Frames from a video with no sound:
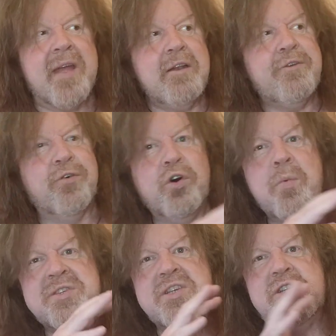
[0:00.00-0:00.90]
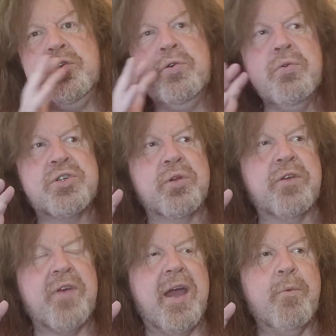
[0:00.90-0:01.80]
And he forms this huge
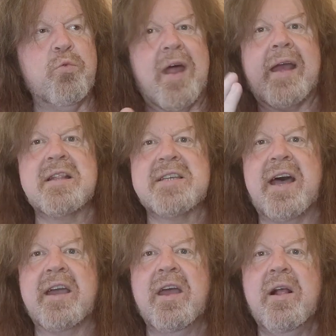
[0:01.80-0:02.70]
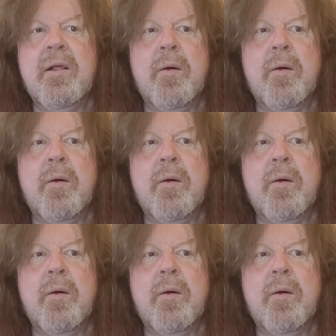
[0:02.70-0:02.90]
sort of a ragtag